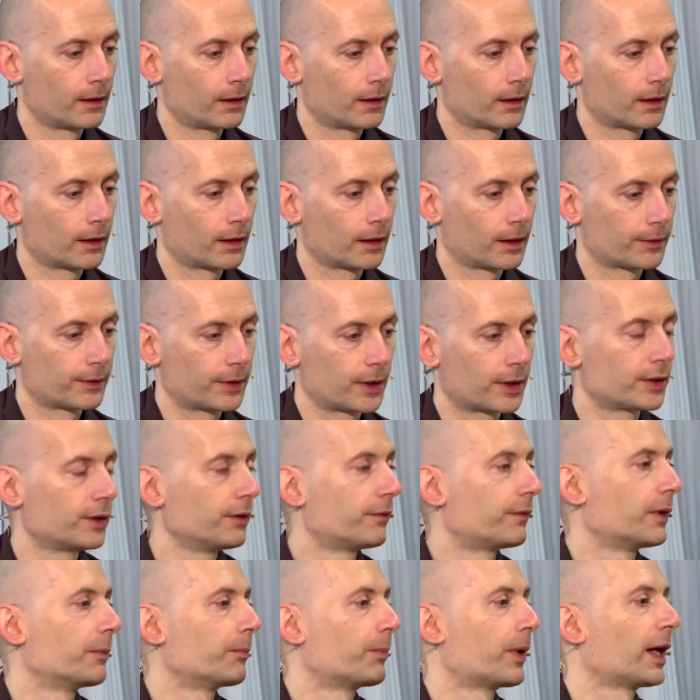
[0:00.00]
There are
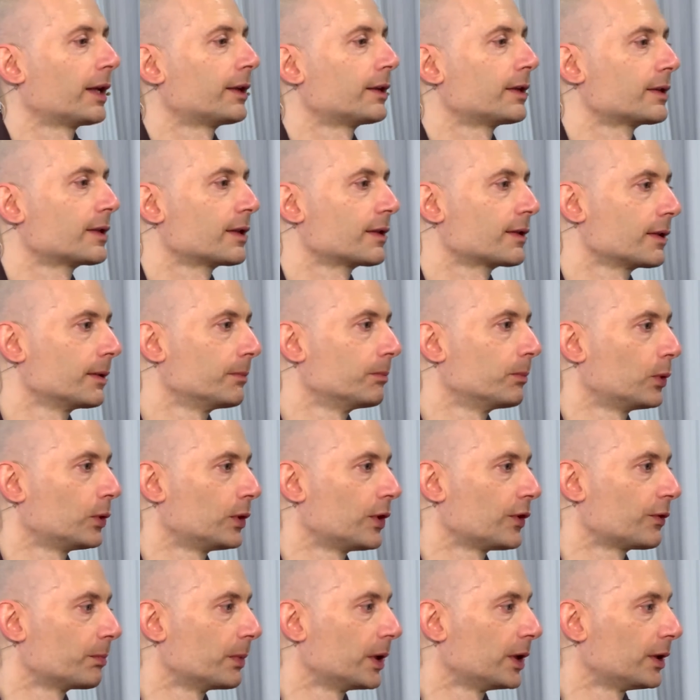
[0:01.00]
different practices in
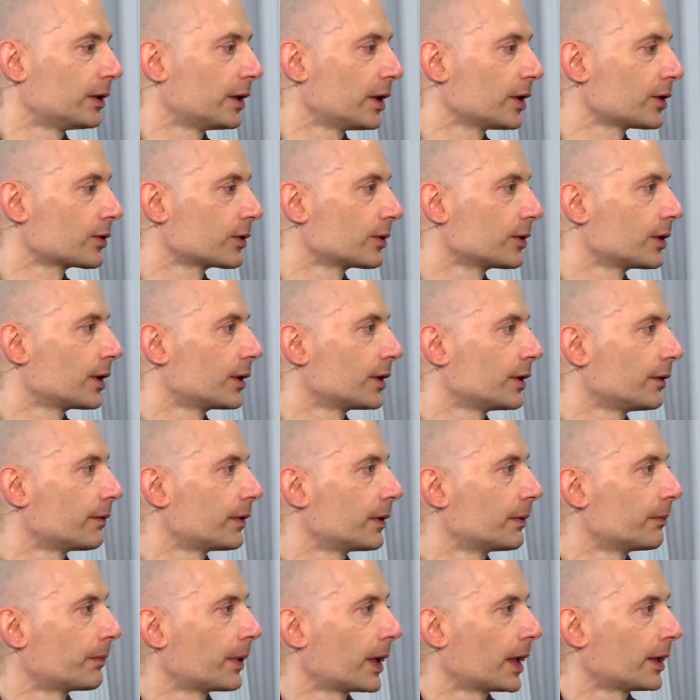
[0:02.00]
Buddhist meditation, there are
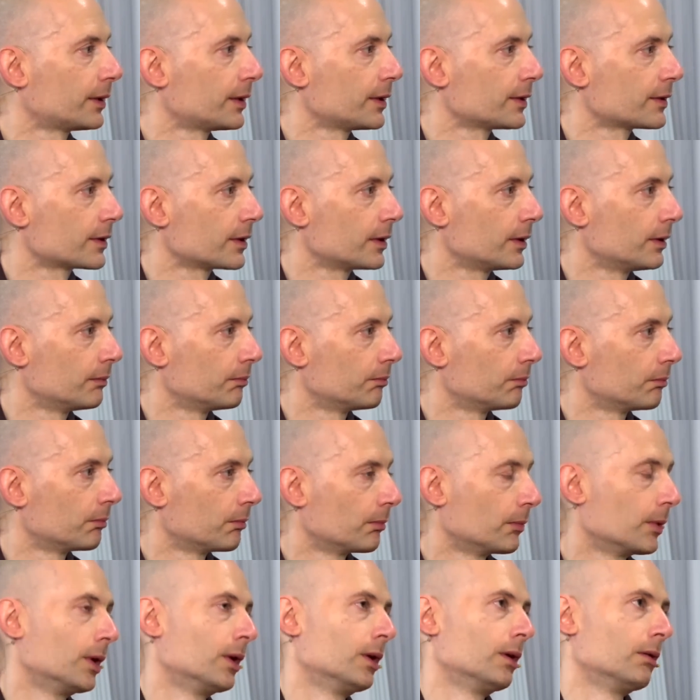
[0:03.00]
different practices in
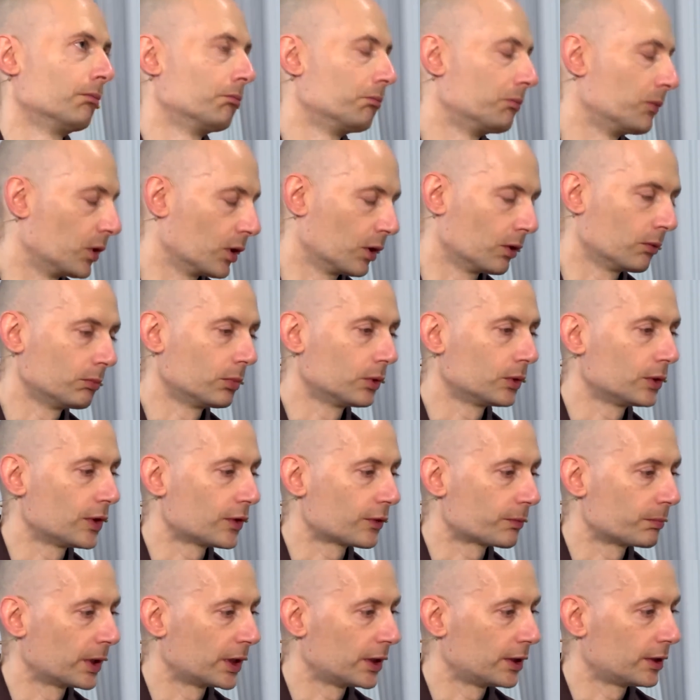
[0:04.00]

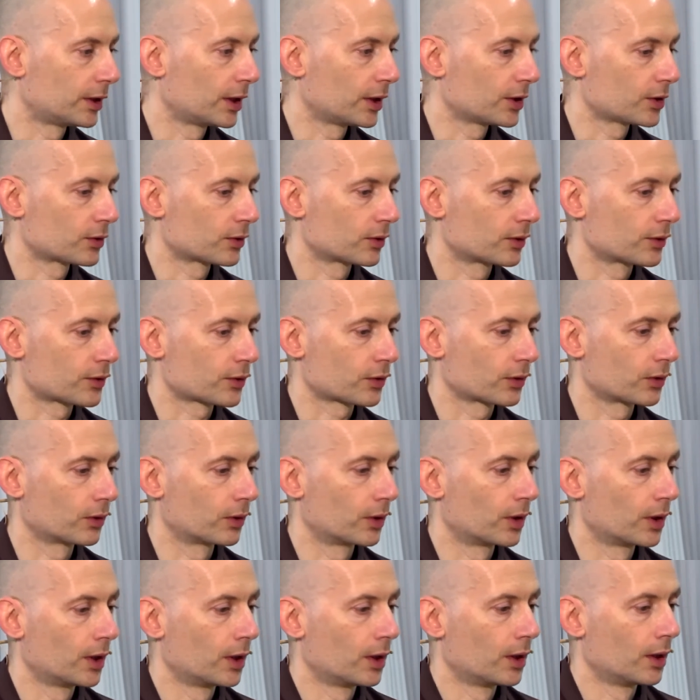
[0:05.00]
non-Buddhist meditation,
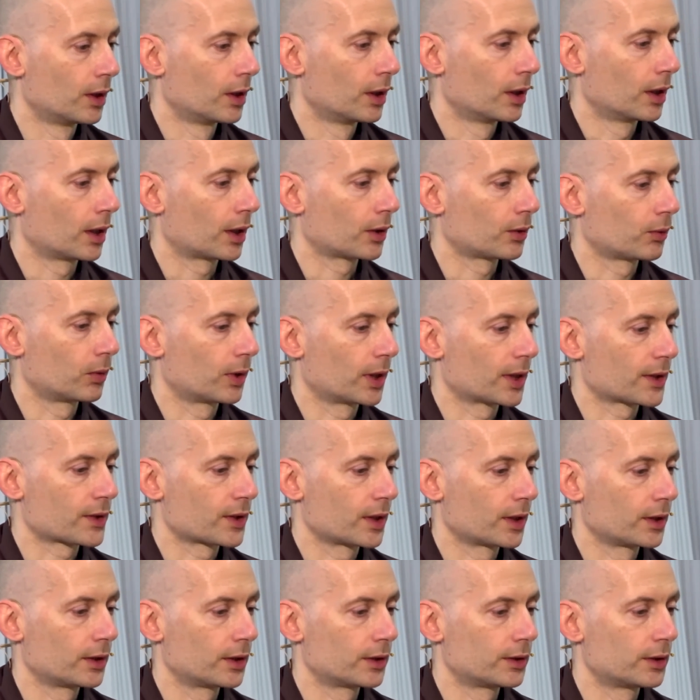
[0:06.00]
so I don't want to
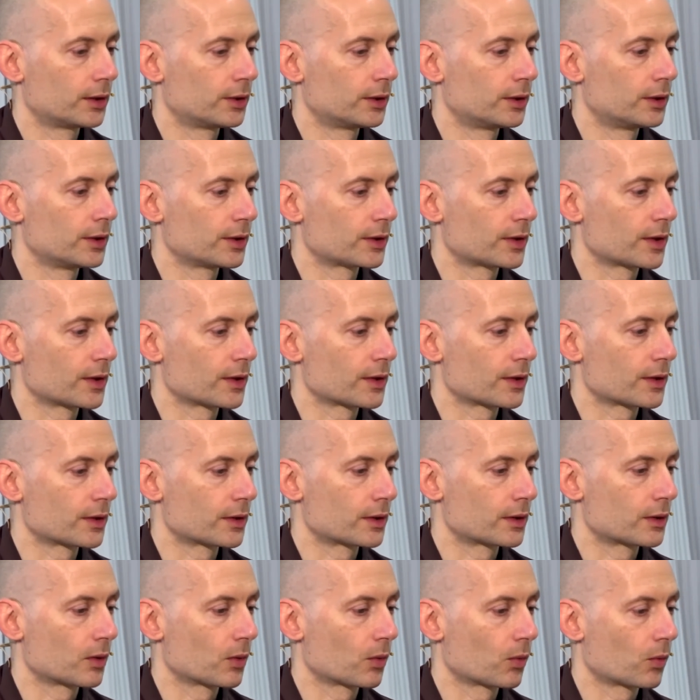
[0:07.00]
say that this
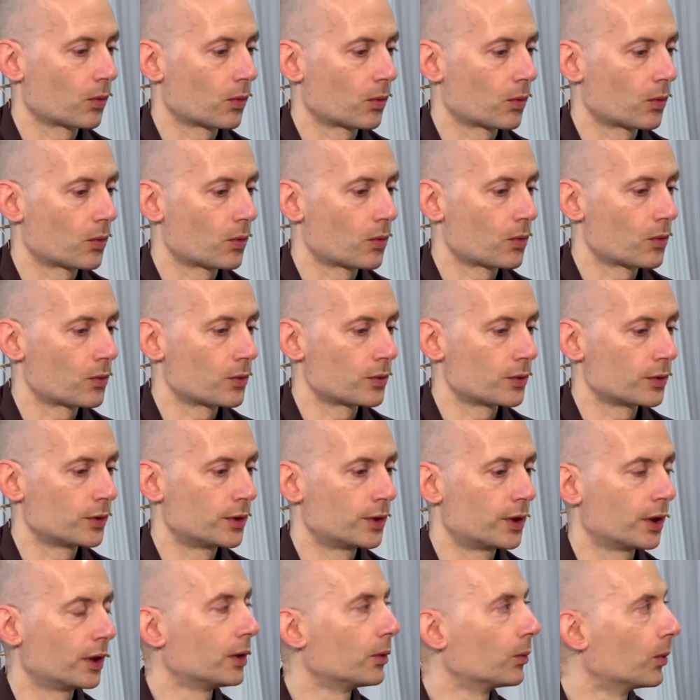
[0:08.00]
is
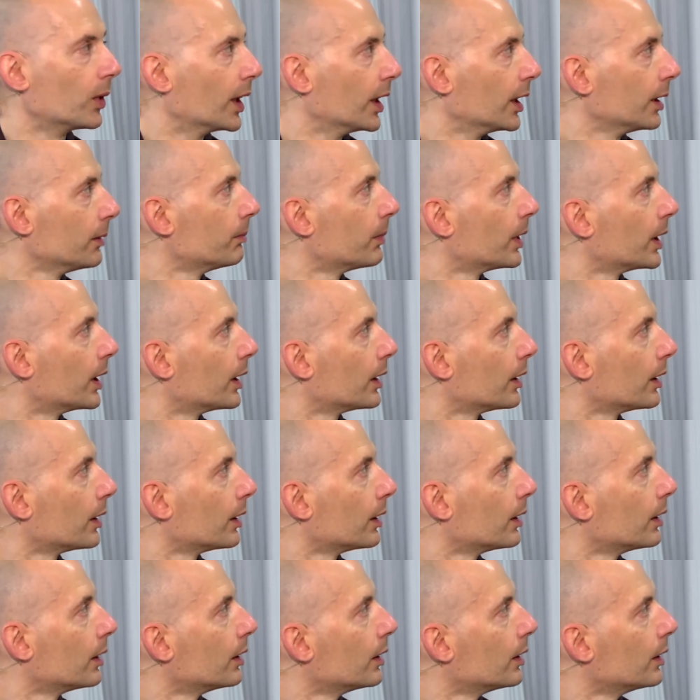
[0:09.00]
the way,
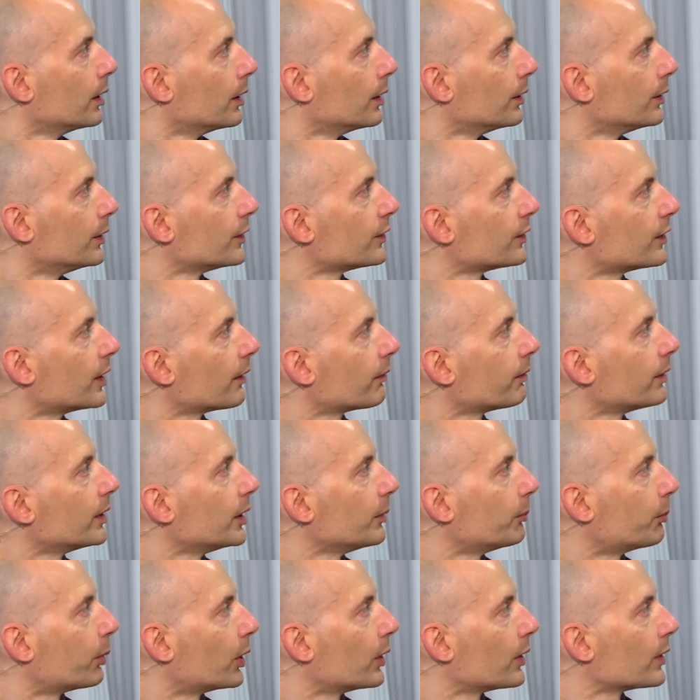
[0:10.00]
but this
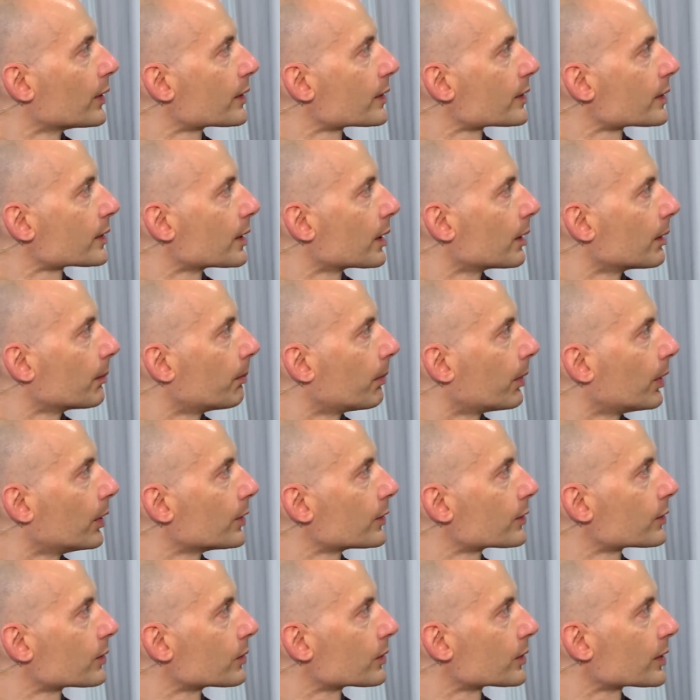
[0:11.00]
definitely points
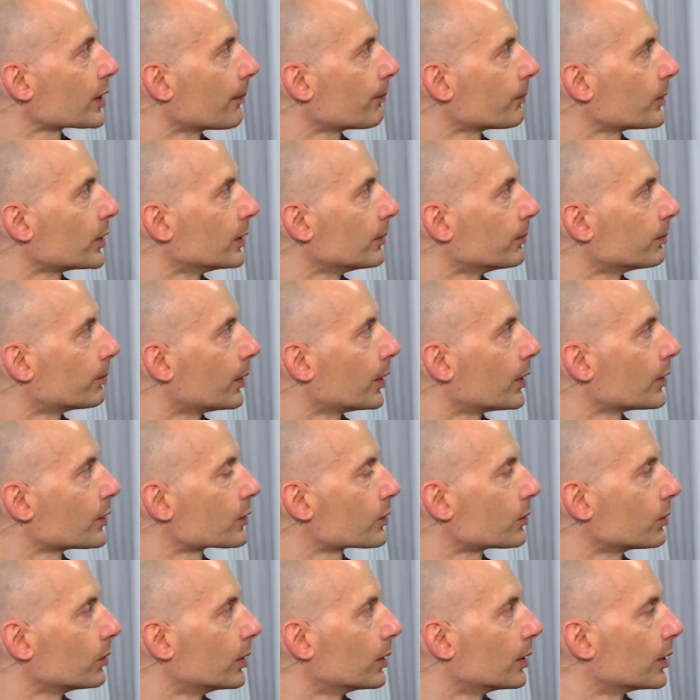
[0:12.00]
to something,
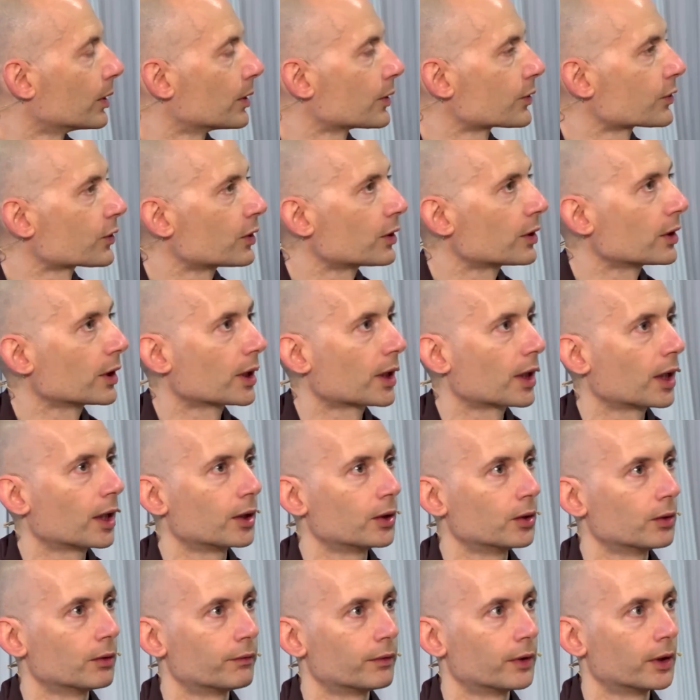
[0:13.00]
points to a certain
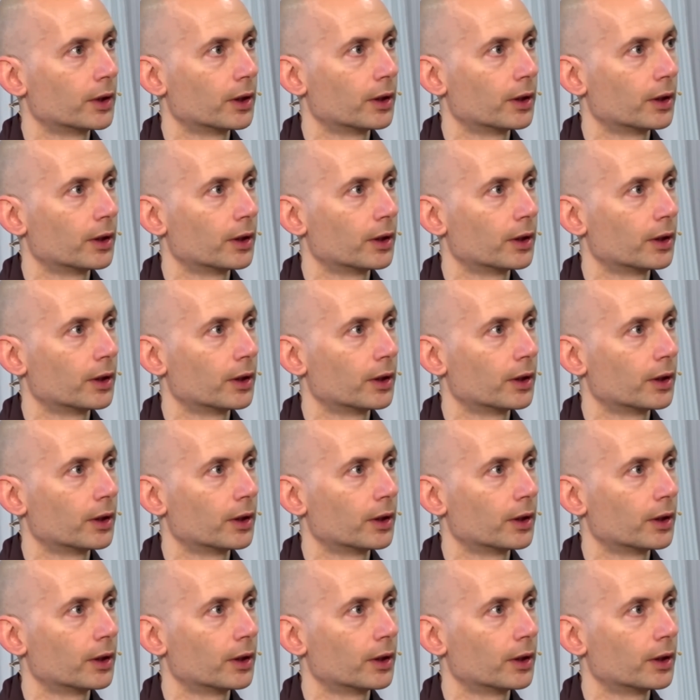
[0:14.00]
kind of